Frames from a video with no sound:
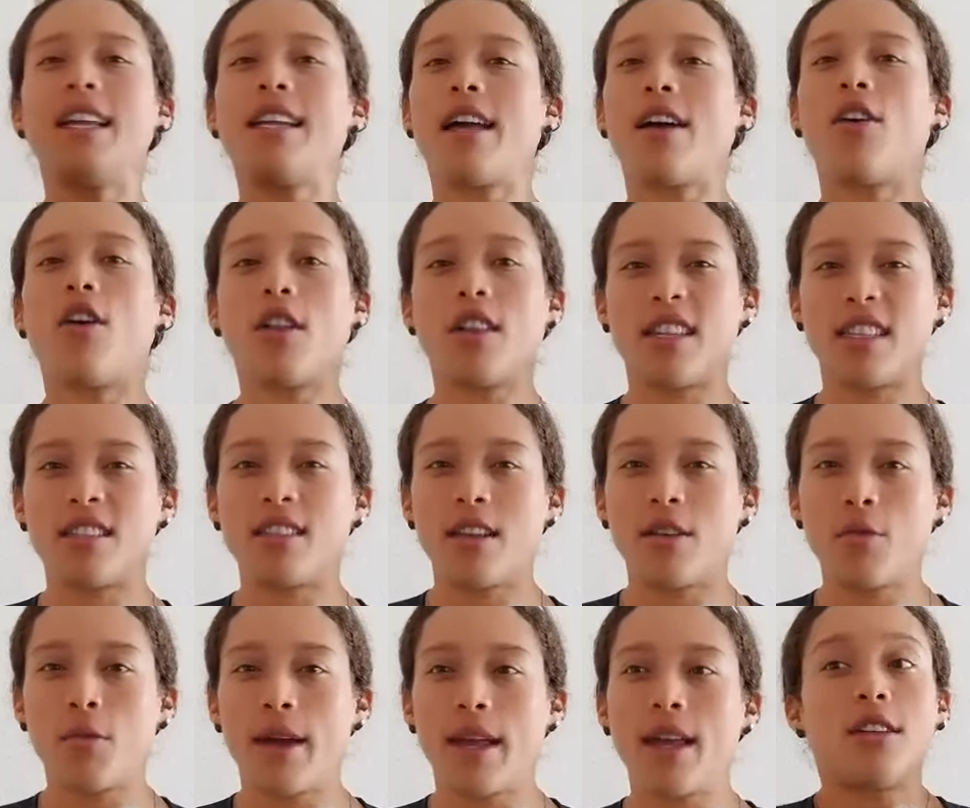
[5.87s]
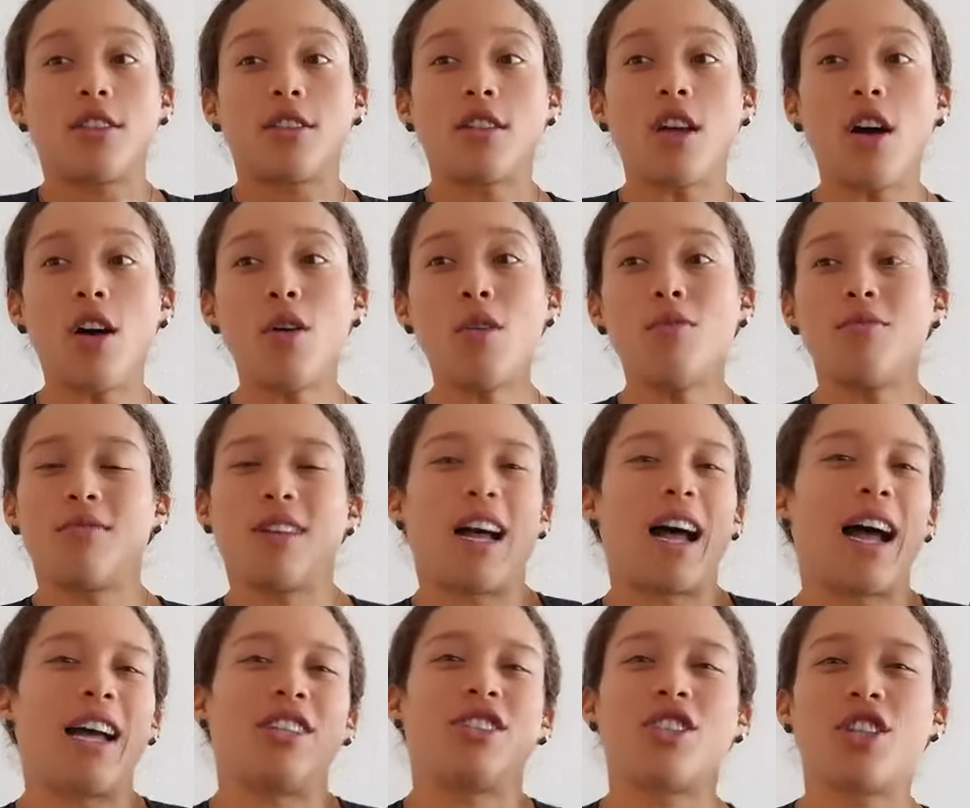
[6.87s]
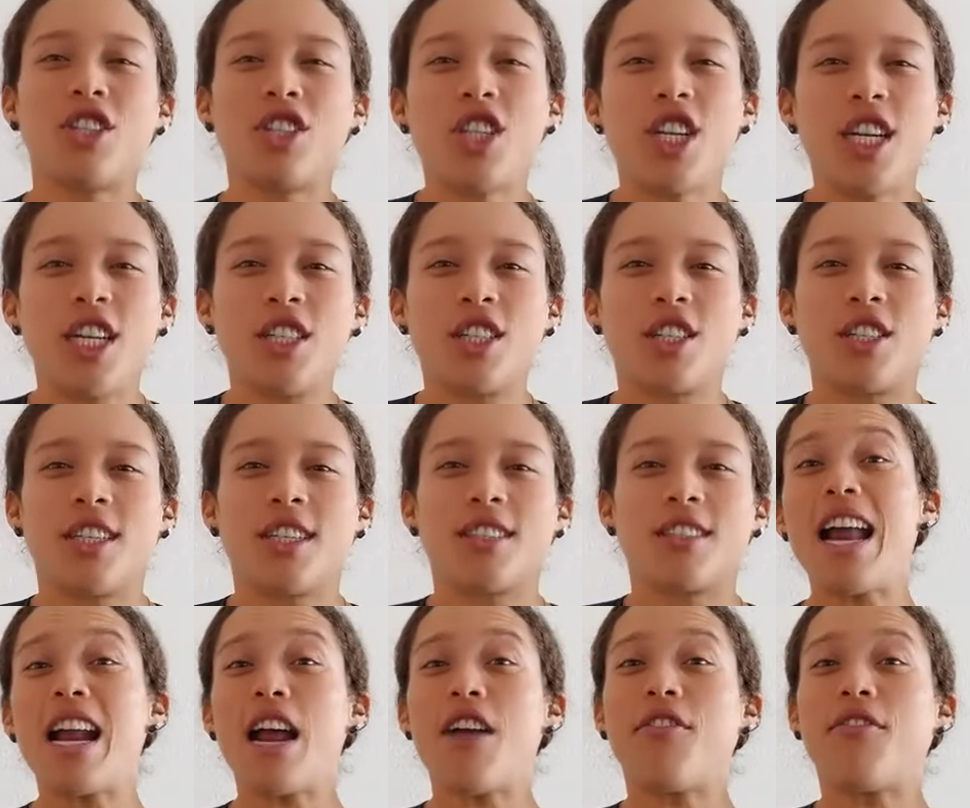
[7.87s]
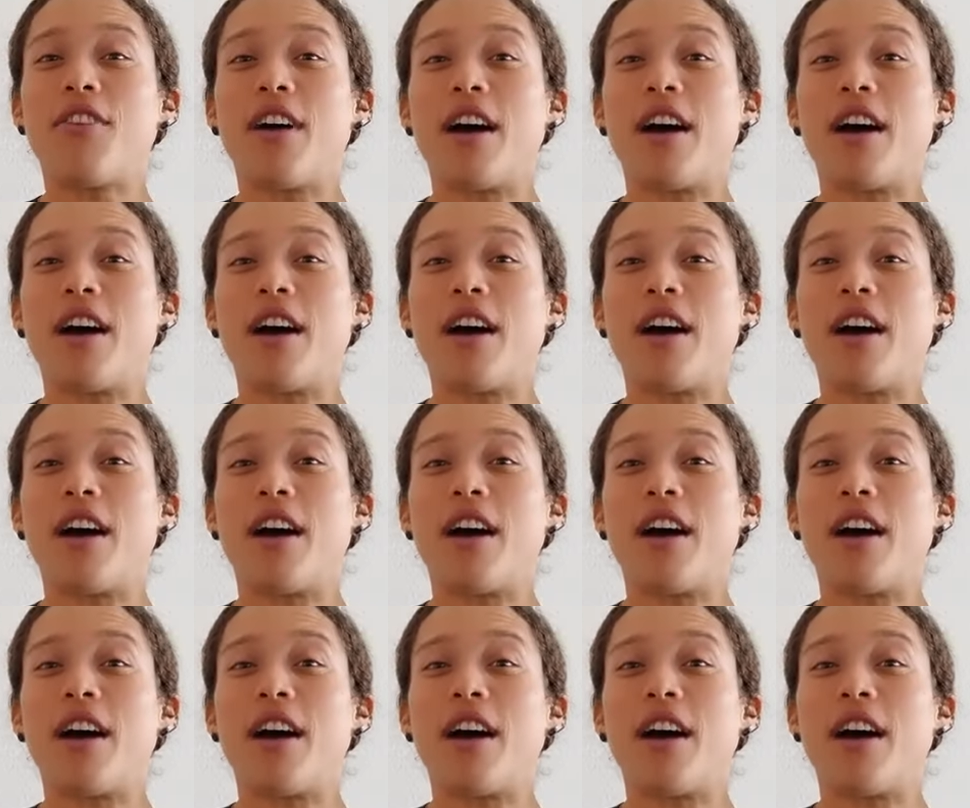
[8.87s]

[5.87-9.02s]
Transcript: in a holistic way. So I searched the internet and I